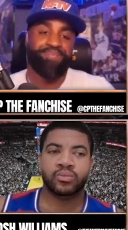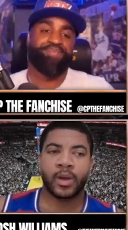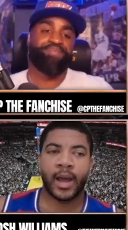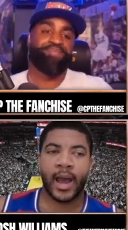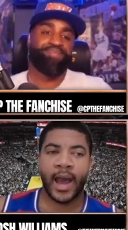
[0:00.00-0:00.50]

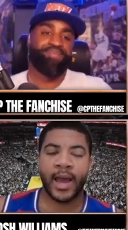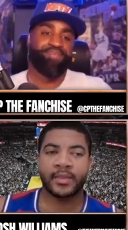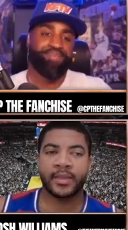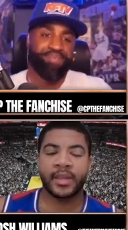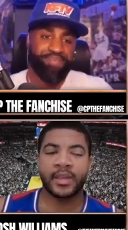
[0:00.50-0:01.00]
Speaker 1: I
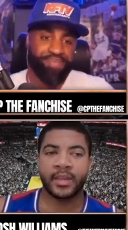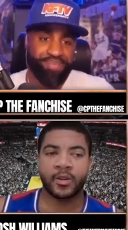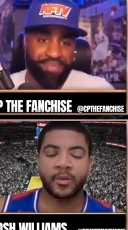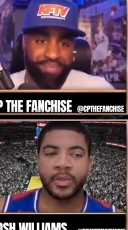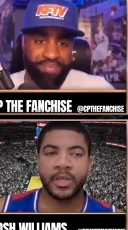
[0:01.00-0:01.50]
think it'll
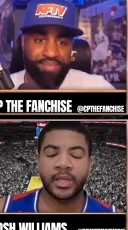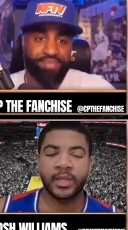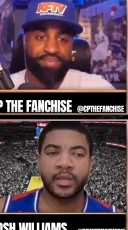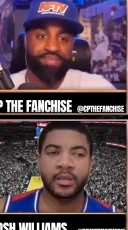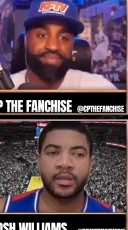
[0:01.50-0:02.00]
be,
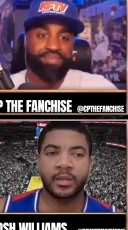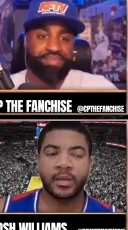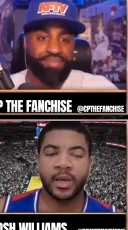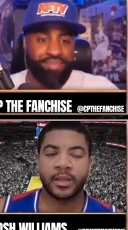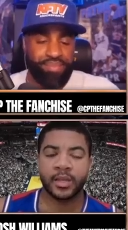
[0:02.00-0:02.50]

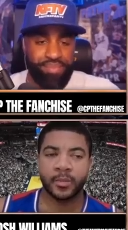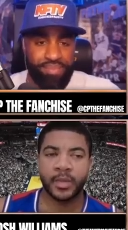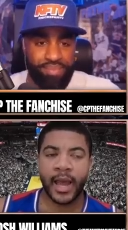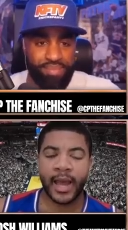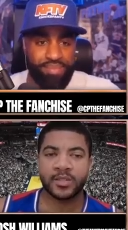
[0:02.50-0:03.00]
I think it'll be
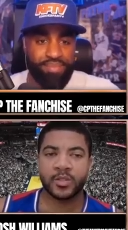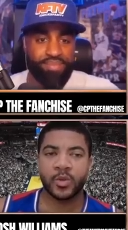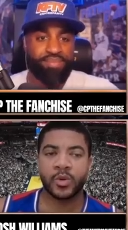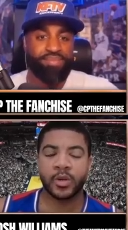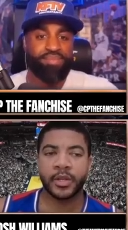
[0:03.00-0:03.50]
high
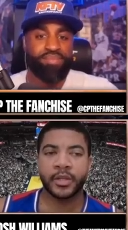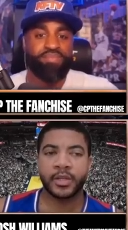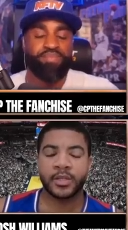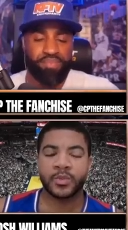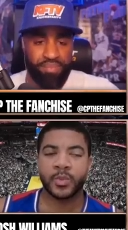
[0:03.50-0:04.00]
scoring
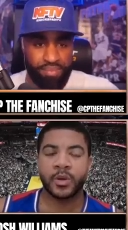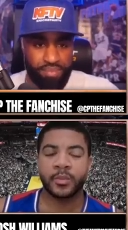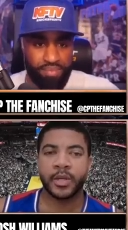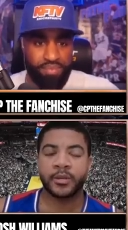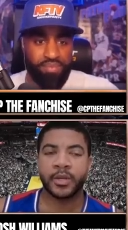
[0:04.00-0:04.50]
because we don't play
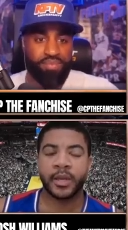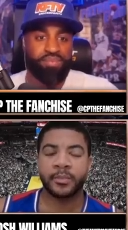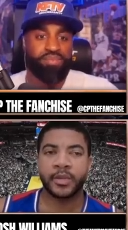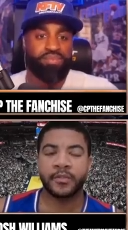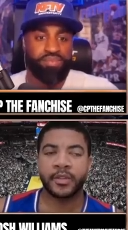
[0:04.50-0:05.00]
no damn
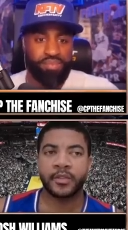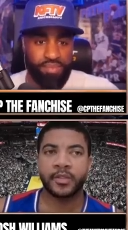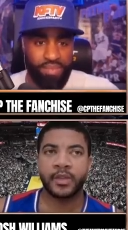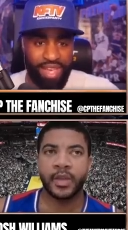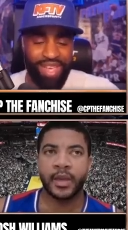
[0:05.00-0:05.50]
defense.
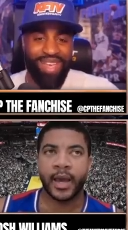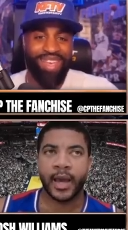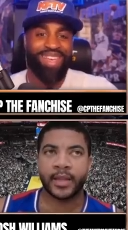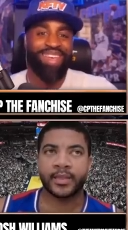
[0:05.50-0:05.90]
I think,